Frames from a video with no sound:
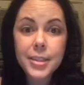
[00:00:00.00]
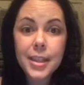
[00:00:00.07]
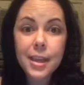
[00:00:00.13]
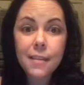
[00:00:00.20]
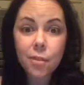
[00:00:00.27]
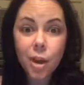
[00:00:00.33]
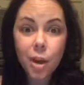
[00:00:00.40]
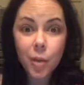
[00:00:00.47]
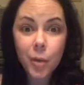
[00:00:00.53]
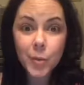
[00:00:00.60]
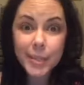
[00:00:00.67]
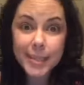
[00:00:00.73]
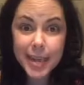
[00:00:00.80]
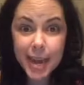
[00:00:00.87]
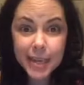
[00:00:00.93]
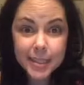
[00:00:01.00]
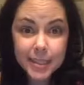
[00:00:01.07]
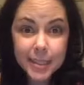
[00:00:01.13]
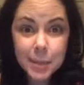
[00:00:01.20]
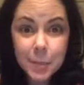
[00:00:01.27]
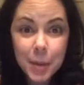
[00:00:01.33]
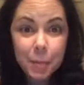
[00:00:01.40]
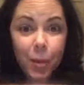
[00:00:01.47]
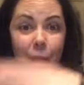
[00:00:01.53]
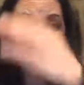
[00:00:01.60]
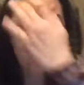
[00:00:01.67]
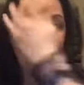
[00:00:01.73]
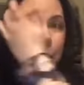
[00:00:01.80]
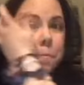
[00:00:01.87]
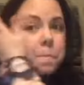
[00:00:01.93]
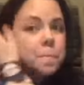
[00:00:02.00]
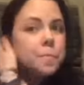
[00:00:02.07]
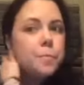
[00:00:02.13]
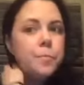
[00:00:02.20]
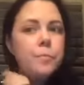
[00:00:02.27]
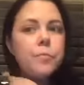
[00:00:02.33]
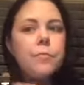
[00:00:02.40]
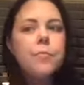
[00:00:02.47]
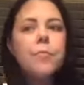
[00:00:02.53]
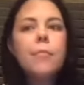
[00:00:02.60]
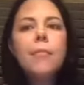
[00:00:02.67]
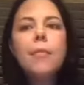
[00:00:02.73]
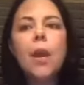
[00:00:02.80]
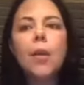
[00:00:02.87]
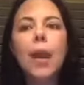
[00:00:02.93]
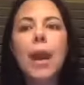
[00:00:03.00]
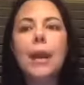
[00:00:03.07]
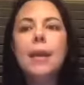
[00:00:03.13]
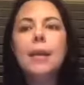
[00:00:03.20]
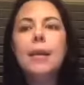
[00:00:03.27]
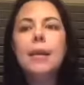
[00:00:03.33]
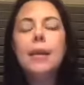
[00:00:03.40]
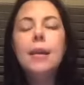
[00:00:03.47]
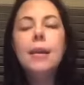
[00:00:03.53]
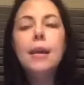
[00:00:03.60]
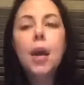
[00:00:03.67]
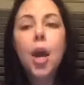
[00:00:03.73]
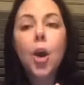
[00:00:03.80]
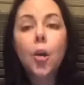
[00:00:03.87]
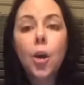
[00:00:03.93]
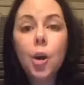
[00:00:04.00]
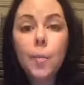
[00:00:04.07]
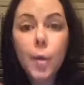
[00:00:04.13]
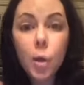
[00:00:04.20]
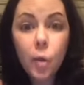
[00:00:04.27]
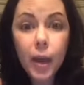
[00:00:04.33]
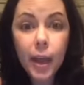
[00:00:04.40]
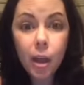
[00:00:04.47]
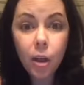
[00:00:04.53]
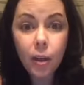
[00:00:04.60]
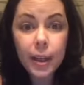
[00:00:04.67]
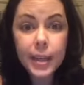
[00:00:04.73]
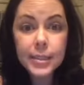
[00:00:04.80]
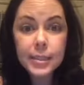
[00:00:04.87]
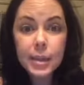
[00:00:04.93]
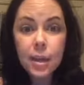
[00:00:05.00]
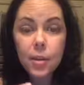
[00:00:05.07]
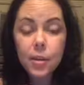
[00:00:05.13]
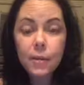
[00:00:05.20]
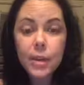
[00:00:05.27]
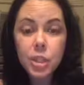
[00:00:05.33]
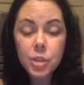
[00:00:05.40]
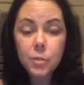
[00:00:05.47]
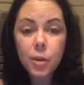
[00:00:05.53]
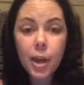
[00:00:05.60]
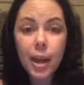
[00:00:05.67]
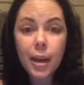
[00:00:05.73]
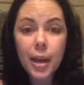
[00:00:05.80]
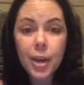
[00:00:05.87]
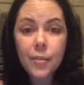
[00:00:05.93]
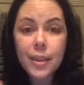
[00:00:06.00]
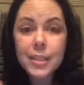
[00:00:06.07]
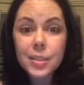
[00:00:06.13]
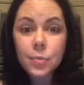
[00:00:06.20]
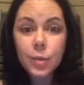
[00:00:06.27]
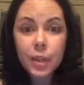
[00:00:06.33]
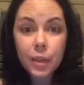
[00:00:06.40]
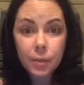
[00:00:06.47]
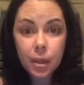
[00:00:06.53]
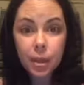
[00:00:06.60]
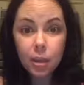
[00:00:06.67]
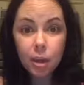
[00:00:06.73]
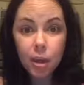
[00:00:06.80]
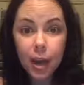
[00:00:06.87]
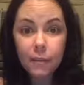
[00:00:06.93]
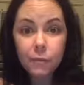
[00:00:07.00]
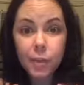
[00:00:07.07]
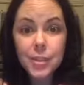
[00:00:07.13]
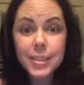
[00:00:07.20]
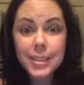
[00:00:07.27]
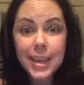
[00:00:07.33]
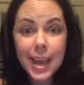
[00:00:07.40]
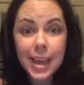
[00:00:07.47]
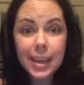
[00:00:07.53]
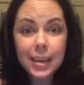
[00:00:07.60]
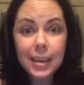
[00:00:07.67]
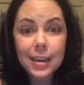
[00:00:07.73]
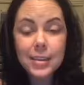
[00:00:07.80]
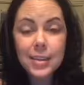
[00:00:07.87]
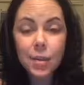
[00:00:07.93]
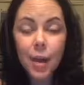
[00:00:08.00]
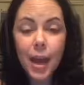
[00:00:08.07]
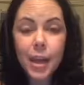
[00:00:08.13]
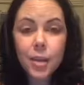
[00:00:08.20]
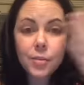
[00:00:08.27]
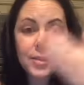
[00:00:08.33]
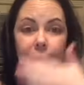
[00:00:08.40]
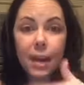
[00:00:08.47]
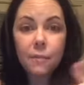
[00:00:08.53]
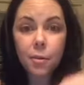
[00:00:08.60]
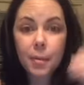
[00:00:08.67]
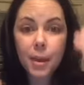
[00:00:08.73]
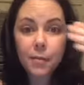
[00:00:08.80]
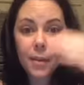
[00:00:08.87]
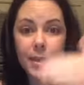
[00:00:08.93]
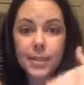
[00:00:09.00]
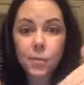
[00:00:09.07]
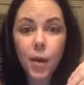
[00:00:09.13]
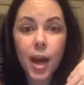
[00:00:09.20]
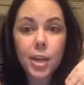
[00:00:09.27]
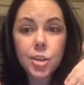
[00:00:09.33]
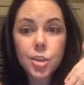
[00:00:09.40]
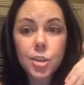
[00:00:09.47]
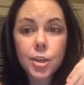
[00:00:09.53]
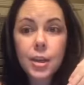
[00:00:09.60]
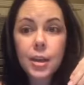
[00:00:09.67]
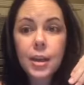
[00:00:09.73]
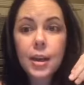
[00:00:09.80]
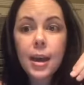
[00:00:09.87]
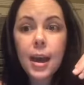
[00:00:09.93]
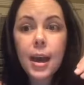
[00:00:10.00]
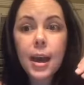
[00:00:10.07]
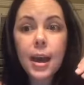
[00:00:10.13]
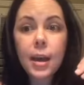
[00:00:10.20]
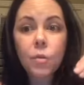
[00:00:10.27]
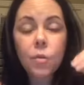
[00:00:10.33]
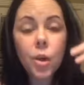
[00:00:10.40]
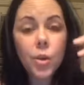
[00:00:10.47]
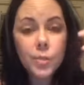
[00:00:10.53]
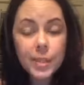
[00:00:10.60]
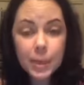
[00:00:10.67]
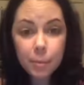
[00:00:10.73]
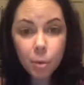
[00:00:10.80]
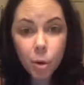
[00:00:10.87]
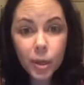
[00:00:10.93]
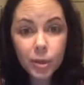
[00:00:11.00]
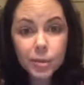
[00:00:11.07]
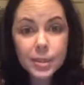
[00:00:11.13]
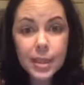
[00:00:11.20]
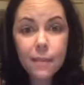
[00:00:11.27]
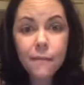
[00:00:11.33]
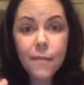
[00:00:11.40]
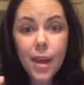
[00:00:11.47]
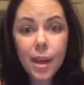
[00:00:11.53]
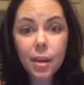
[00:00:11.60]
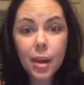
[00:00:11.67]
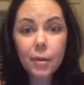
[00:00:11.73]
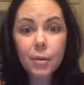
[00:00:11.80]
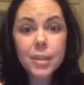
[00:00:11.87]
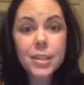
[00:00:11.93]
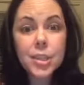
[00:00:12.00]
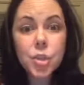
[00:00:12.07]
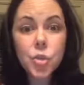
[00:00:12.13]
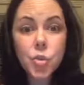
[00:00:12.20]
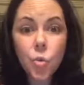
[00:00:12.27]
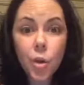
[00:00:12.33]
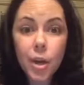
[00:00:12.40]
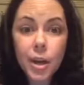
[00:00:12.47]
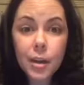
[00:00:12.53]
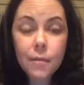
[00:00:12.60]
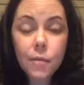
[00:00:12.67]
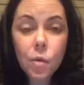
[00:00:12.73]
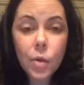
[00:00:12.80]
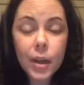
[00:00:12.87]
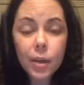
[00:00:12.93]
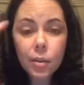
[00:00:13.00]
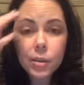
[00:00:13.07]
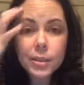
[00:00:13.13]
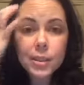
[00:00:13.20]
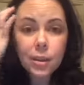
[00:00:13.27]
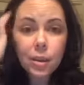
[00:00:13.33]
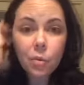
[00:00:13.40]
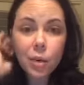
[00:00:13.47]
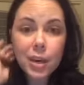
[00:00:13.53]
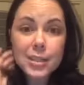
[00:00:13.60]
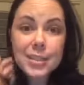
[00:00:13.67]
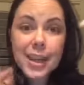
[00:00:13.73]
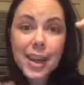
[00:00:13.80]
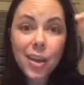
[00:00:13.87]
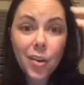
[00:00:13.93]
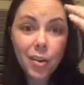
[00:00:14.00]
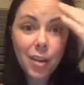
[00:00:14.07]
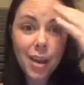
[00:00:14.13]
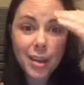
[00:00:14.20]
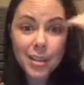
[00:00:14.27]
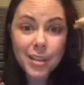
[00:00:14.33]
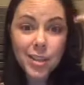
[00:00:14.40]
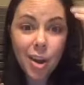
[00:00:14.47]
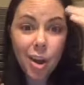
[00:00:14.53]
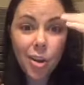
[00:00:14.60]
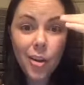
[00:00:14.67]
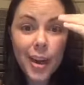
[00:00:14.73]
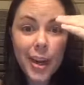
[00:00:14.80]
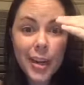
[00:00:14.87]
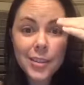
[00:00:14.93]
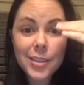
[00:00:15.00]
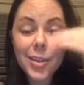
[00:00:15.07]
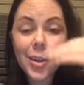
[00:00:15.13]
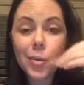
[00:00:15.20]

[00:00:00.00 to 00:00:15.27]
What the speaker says: it for all those Texas people out there. Okay, jojoba oil is another vegetable carrier that's really, really great for skin. And so I use that for my face wash. Rosehip oil is a very restorative oil, so it works like on a lot of scarrings or